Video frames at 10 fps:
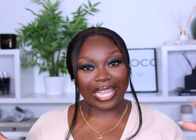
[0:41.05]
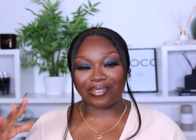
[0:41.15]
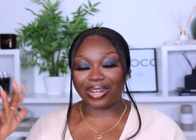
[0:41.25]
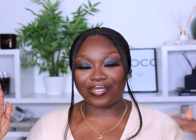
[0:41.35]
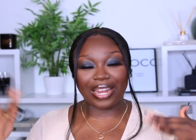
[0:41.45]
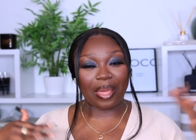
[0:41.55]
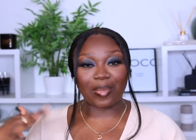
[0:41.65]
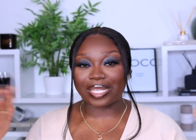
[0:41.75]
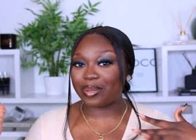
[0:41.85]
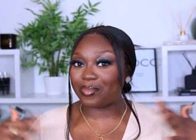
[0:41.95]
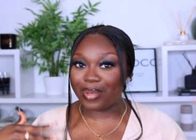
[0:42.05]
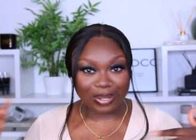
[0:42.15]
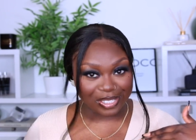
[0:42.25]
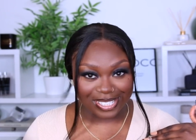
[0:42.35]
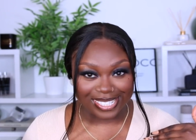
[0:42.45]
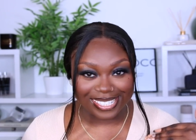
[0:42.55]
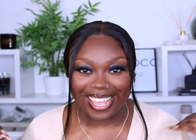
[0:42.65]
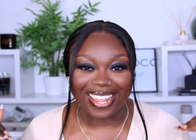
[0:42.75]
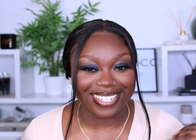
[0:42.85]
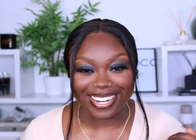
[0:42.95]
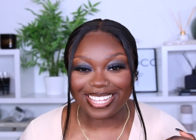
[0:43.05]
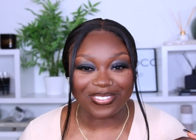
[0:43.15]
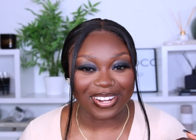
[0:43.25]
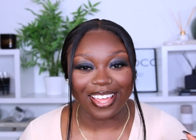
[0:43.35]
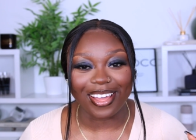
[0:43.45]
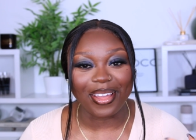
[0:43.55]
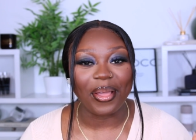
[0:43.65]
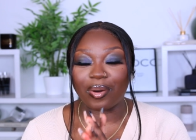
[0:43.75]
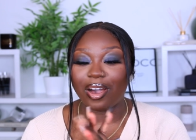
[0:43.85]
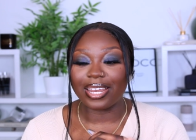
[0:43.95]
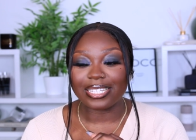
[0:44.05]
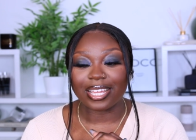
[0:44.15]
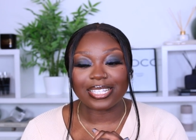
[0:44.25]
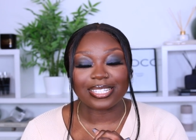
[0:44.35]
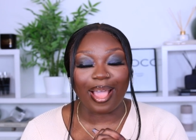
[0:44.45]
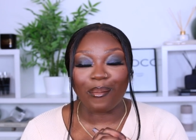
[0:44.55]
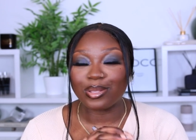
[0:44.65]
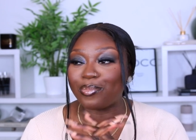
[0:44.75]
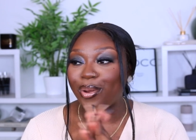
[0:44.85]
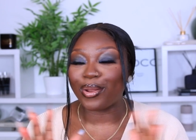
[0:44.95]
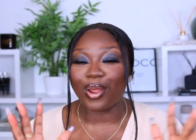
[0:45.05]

get ready for like mixed emotions in today's video but honestly cousins I was blown